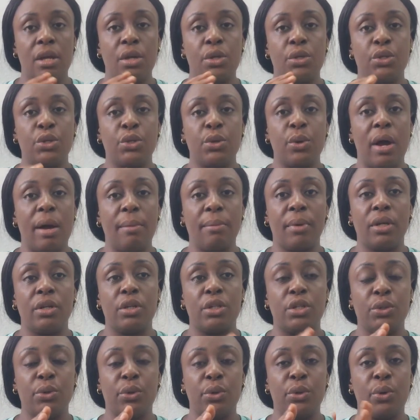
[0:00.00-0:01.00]
So I'm gonna
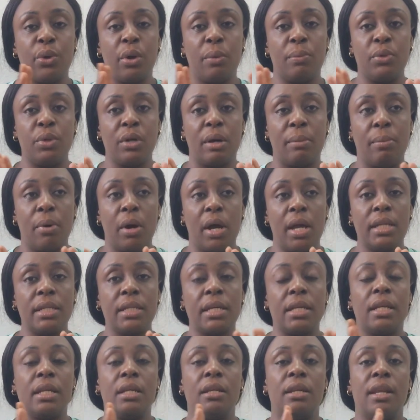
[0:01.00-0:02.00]
show you up to a point,
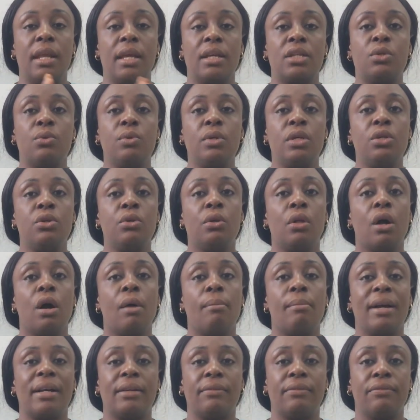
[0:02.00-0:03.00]
and then next week you'll
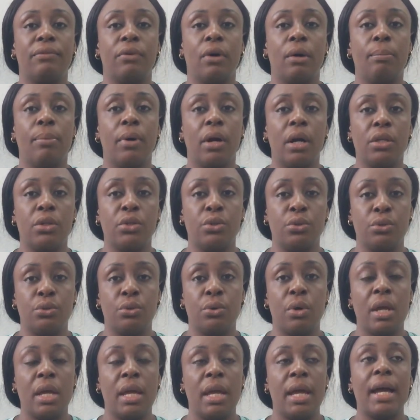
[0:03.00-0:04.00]
come back for part 2